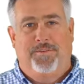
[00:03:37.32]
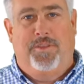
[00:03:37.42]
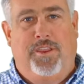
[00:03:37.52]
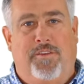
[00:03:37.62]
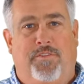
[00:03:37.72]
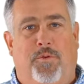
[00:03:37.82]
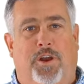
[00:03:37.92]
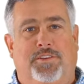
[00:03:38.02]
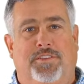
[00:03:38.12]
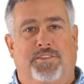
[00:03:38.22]
Thank you for
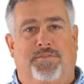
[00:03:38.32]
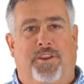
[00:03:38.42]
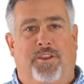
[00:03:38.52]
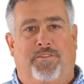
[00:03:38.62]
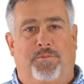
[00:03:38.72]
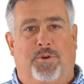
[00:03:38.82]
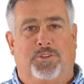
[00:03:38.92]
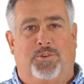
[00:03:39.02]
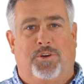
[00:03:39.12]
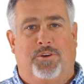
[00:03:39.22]
watching this video from
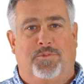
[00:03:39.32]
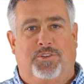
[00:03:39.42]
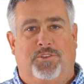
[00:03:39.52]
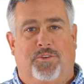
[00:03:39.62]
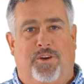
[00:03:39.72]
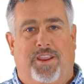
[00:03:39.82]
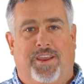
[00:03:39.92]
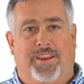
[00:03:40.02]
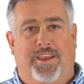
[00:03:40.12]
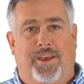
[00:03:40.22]

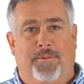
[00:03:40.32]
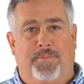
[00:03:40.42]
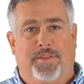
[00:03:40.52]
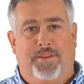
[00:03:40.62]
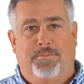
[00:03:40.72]
NorthshoreCommercialDoor.com.